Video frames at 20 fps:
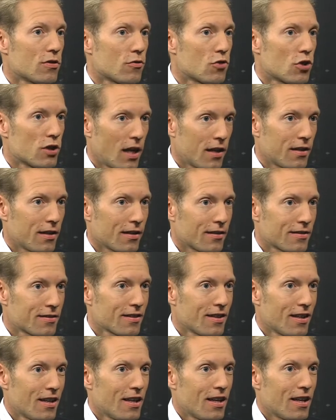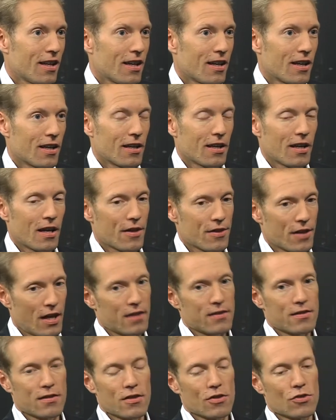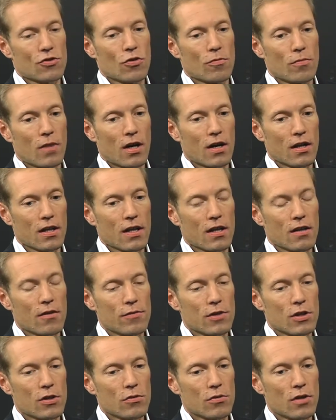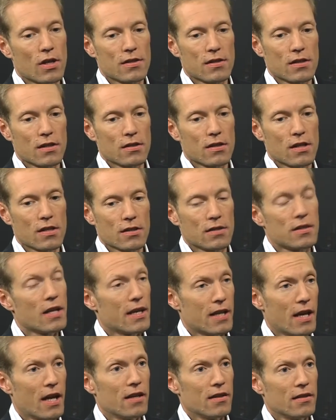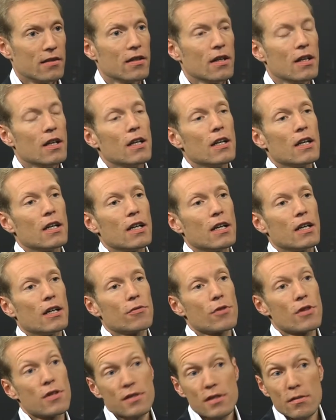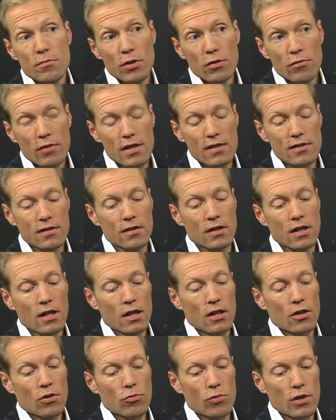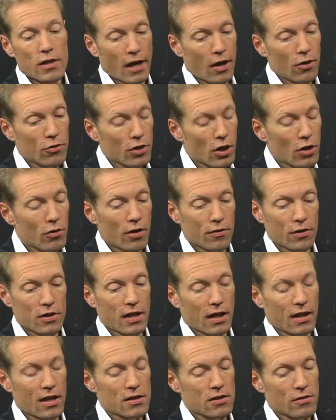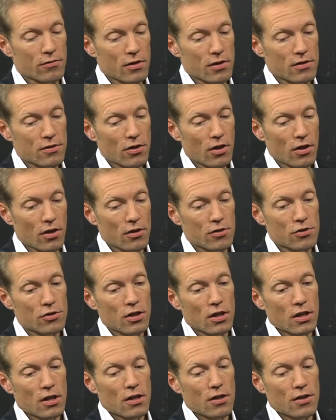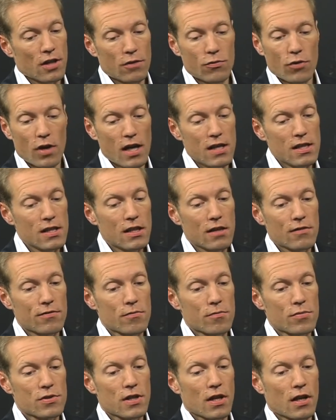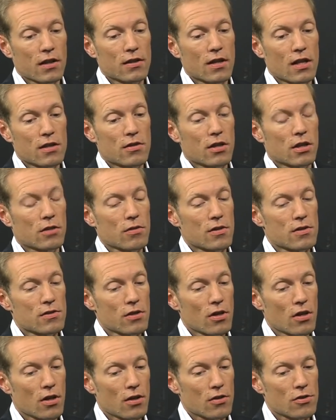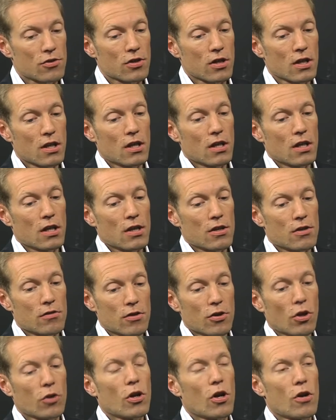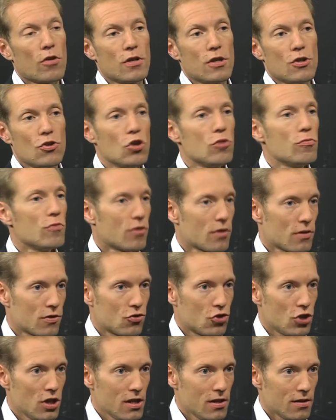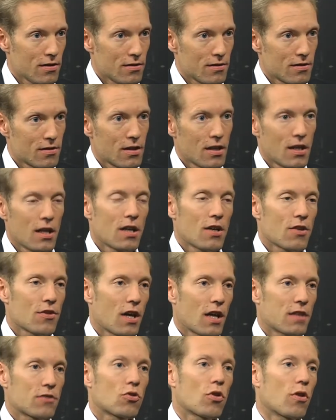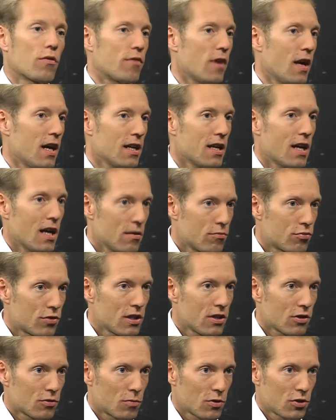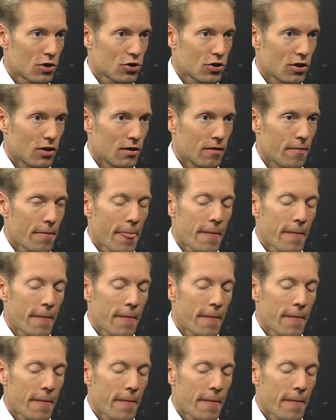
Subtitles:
of genetics, and that, to my view, is a dead end. For the simple reason, we now know after decades of research that for any given psychiatric research, there are not only numerous genes that convey a predisposition